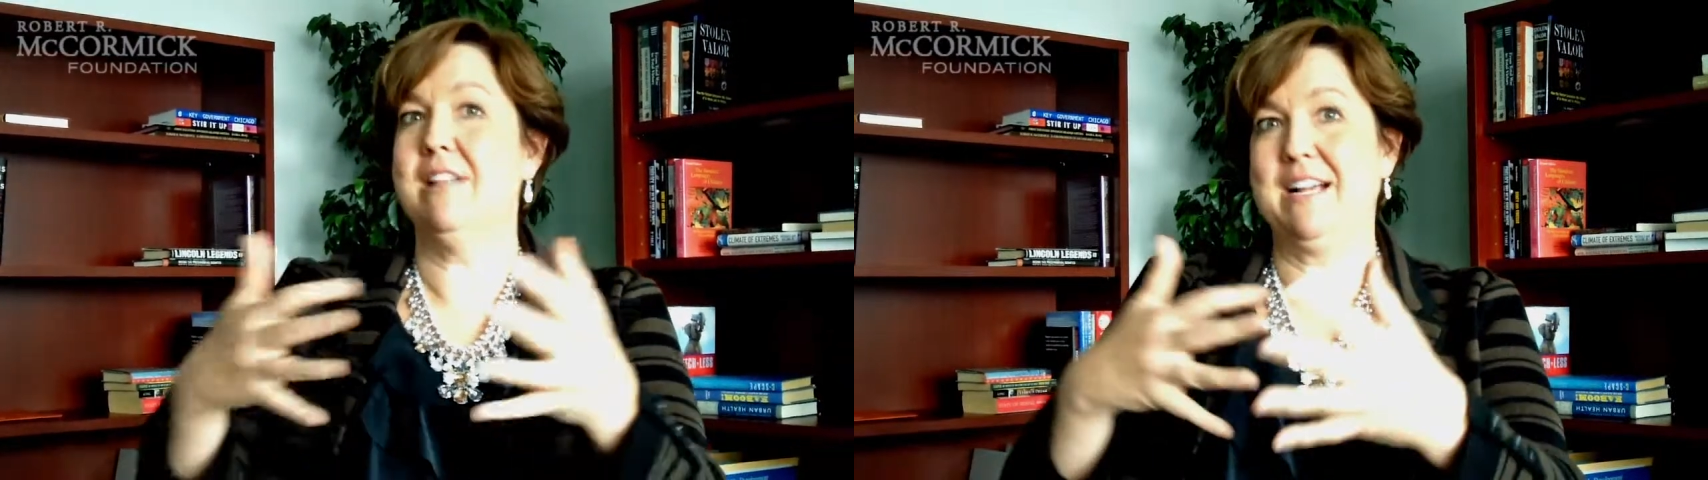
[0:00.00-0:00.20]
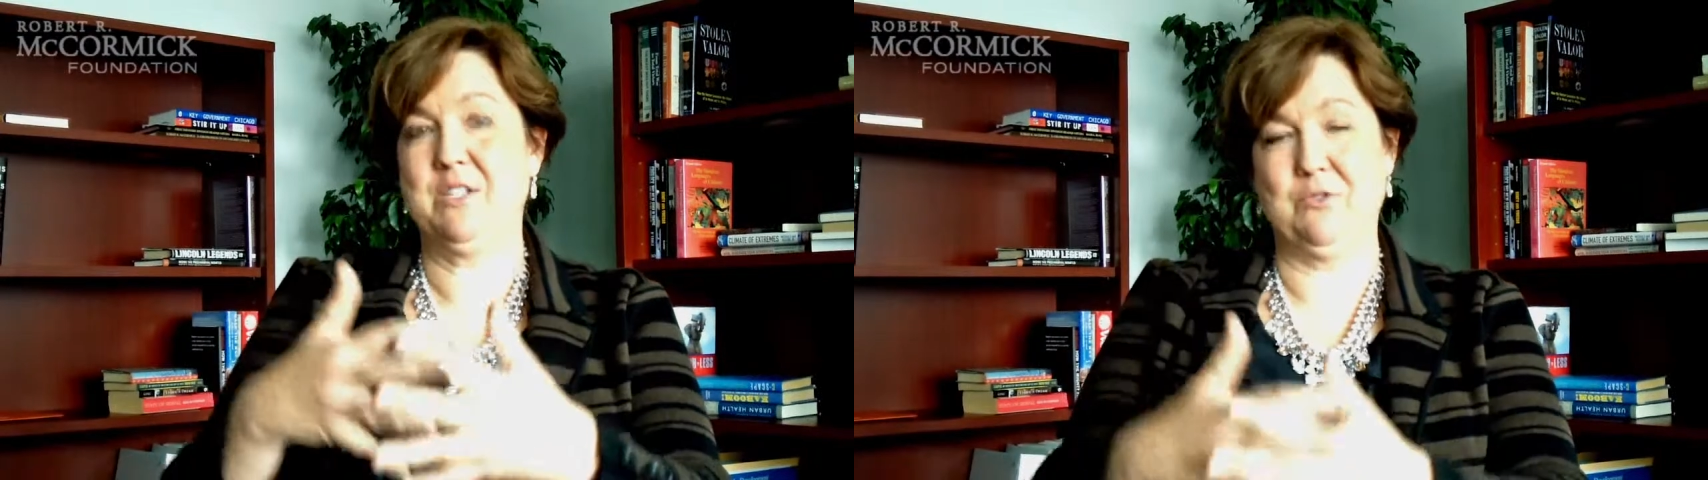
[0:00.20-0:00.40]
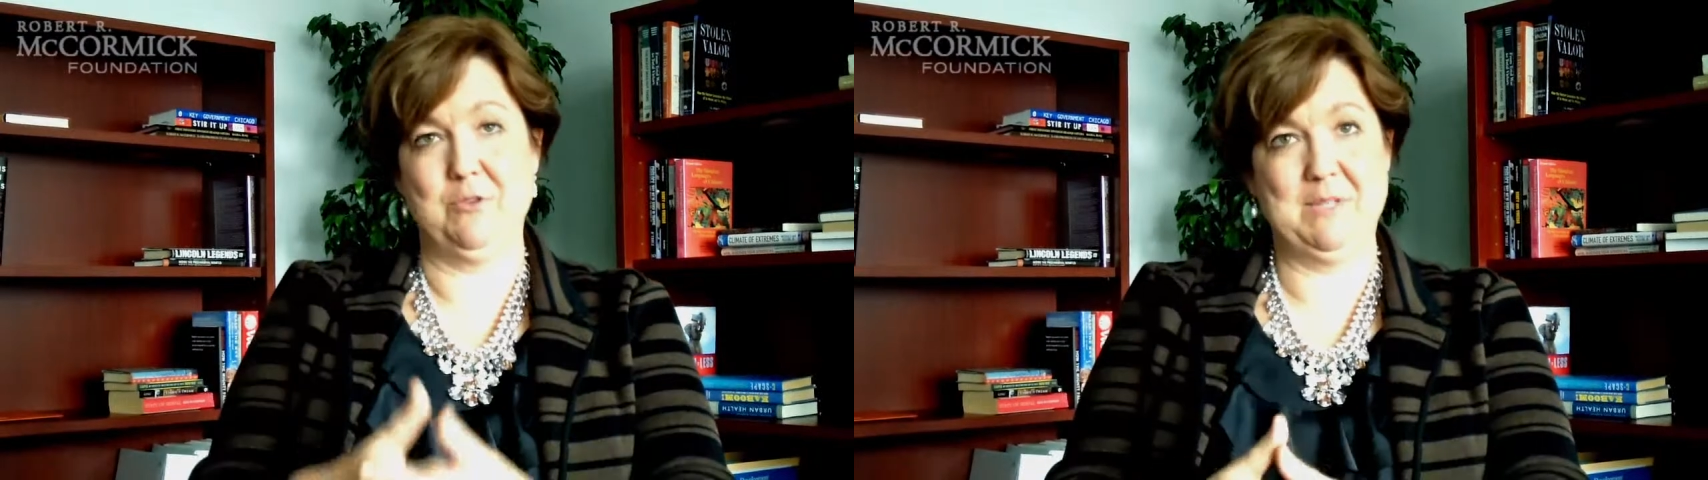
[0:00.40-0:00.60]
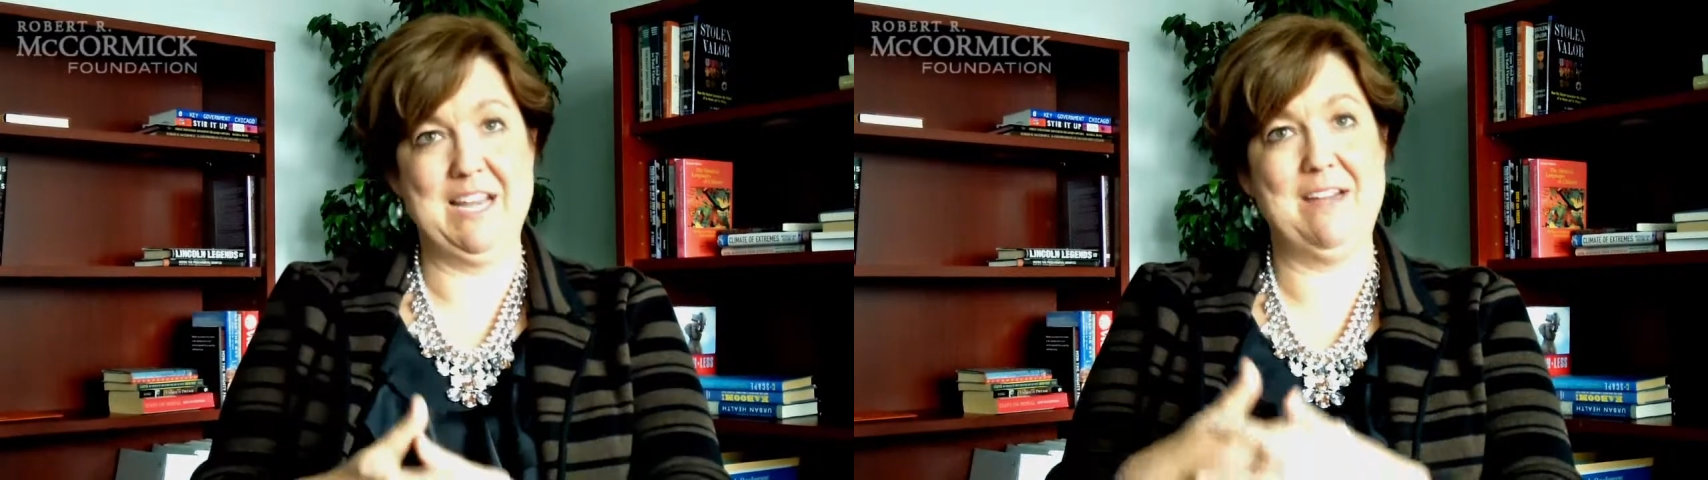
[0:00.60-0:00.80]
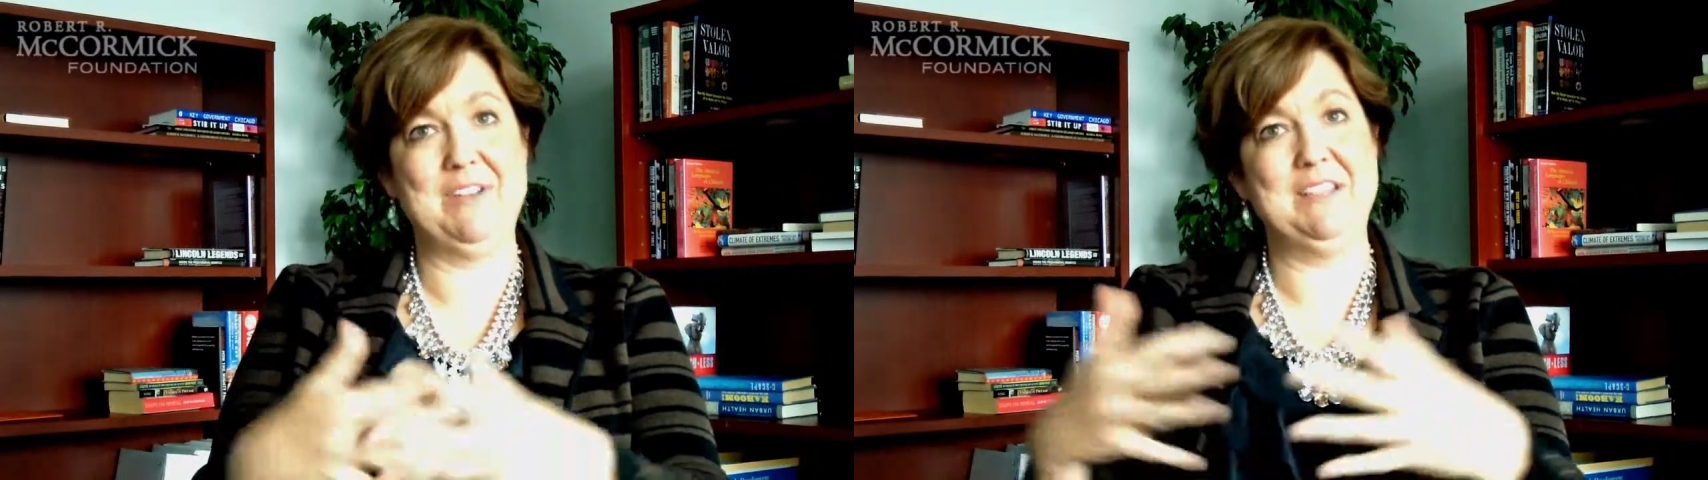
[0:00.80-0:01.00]

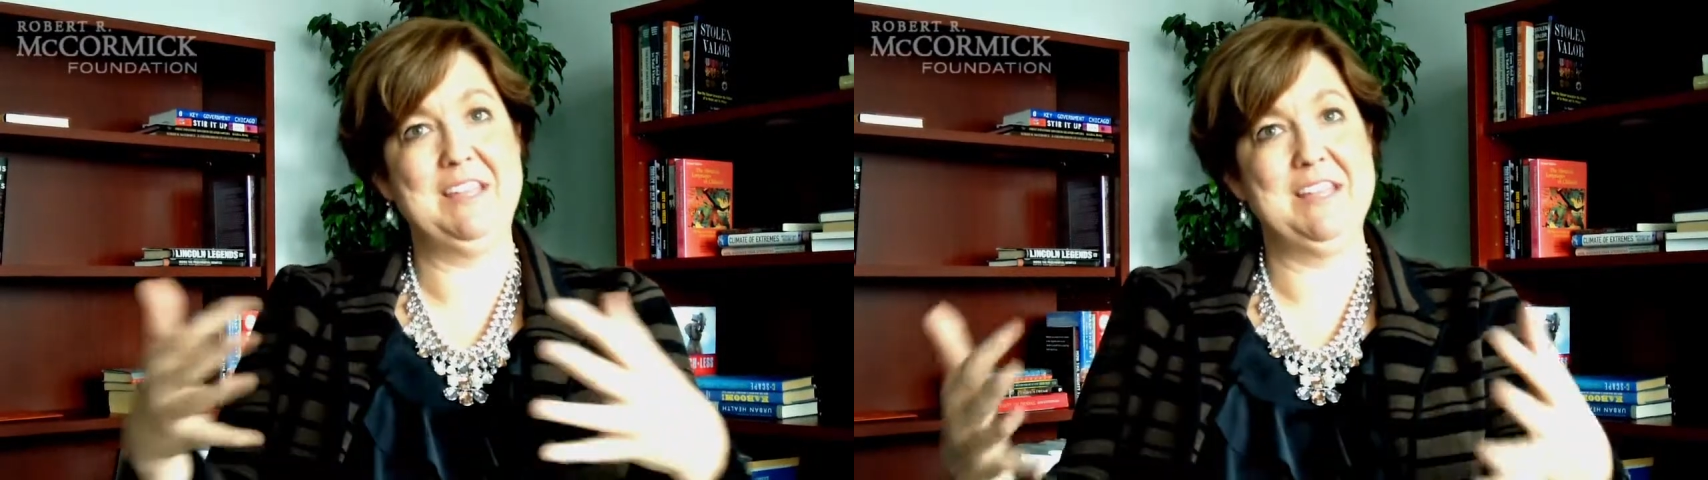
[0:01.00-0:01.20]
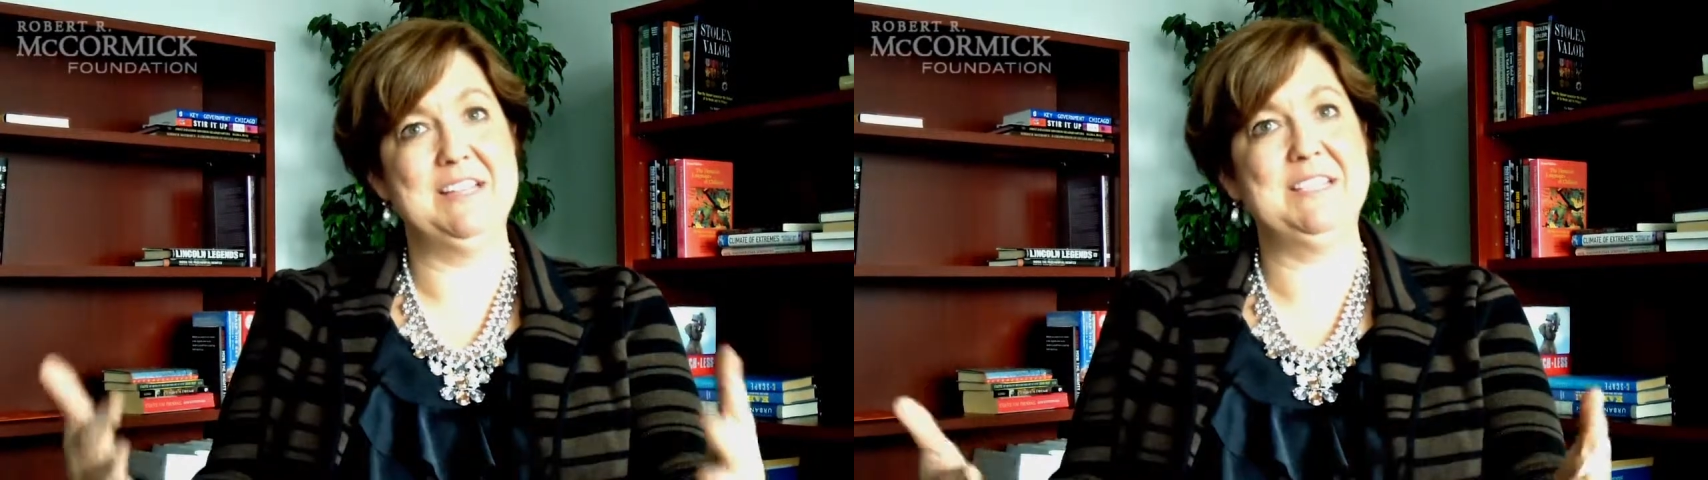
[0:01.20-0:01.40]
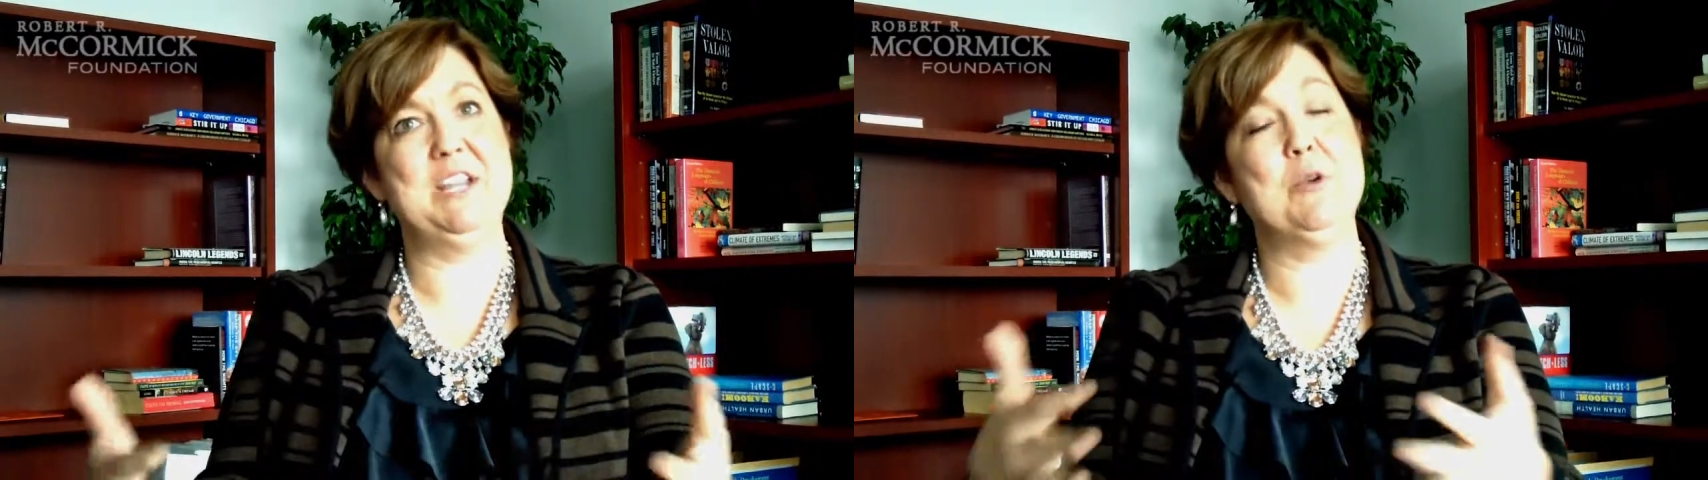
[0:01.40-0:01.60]
classrooms and having the kids